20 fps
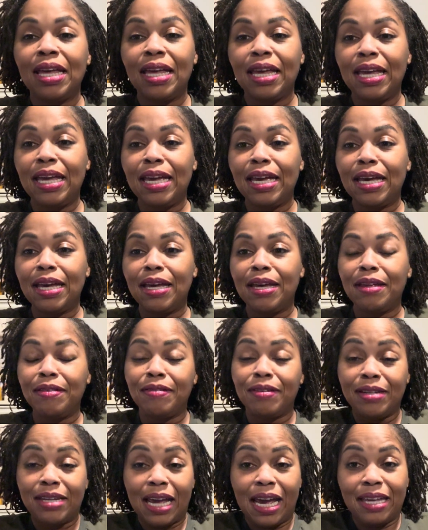in
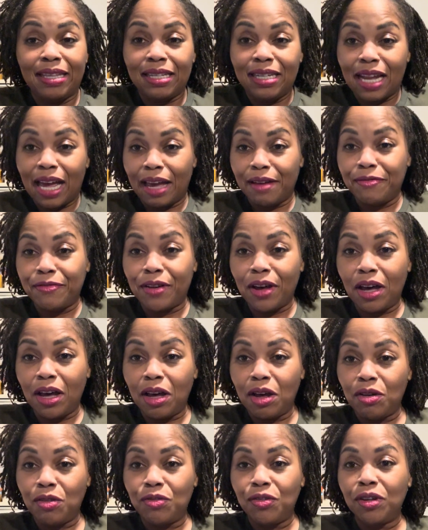the day in the life
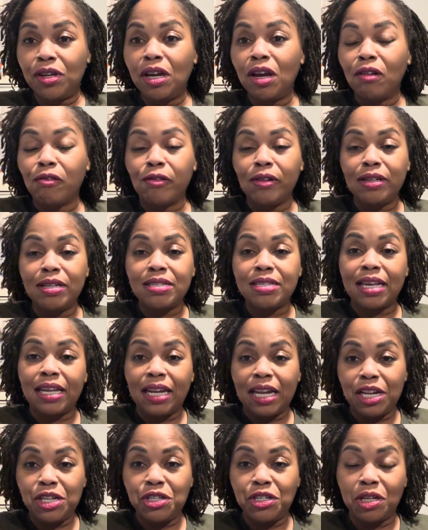of a real estate
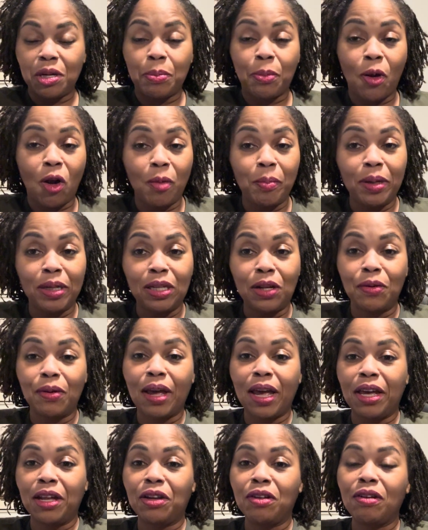agent, apartment
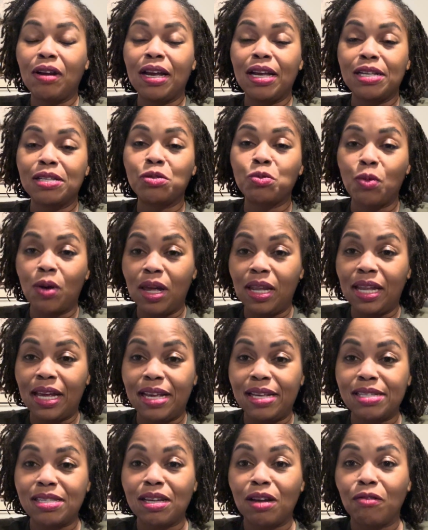locator, as well
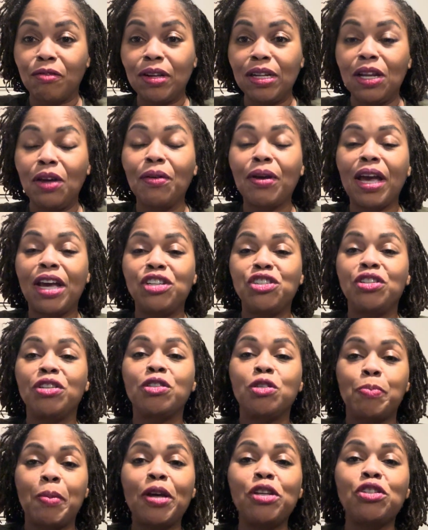as a relocation
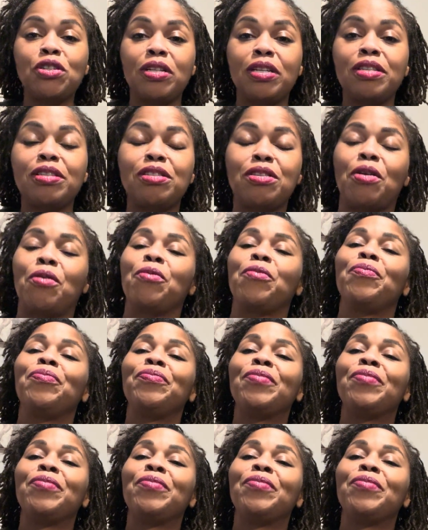specialist. So,